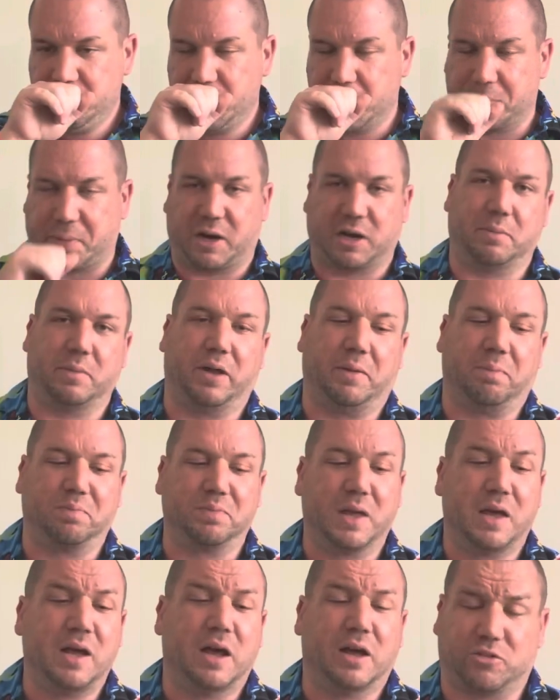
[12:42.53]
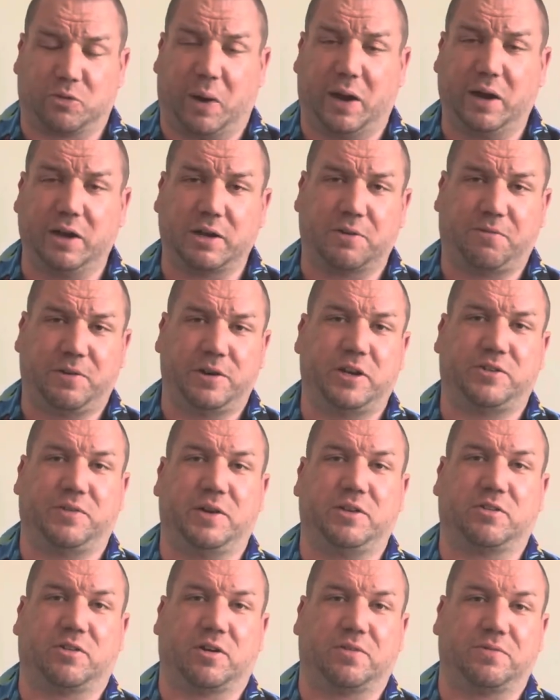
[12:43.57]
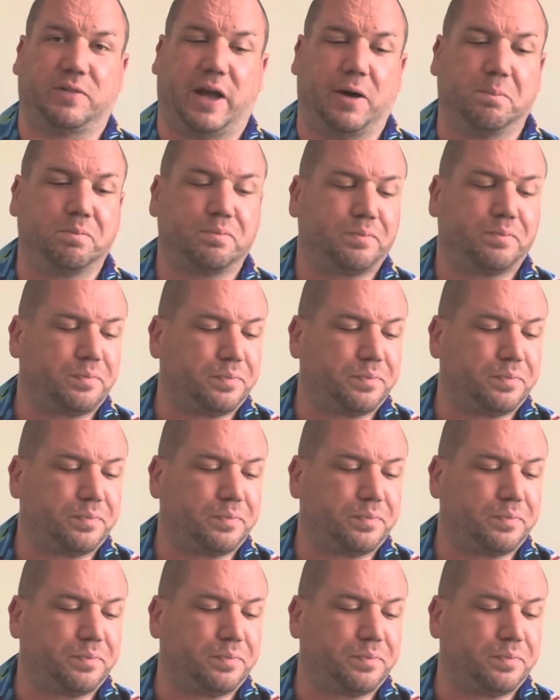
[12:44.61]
Pardon me. So I'm going to finish these off now.